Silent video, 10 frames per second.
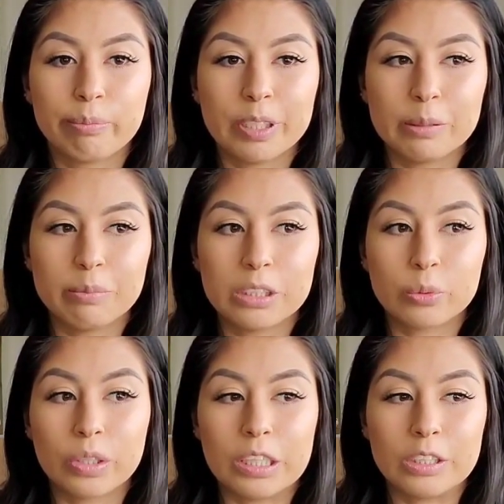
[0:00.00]
pretty much
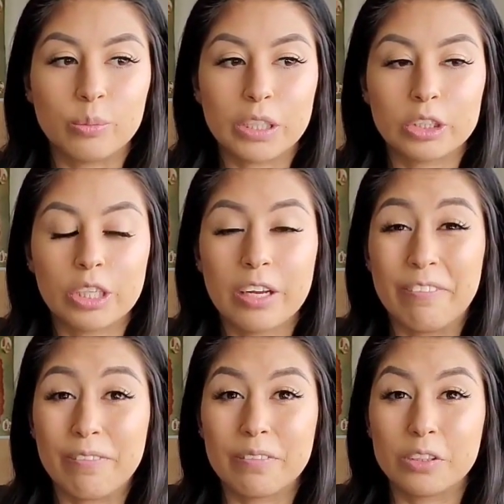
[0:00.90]
wanted to make sure
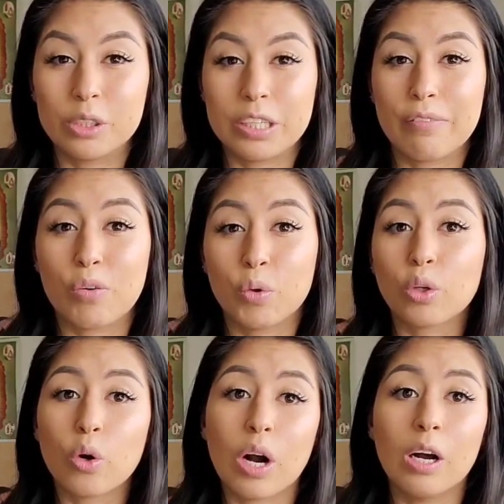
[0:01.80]
to see if it would
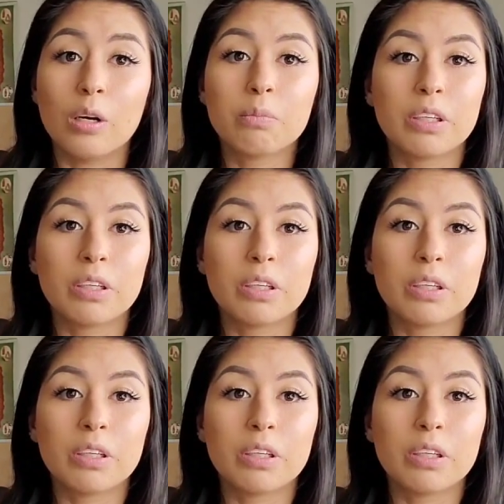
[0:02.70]
go up.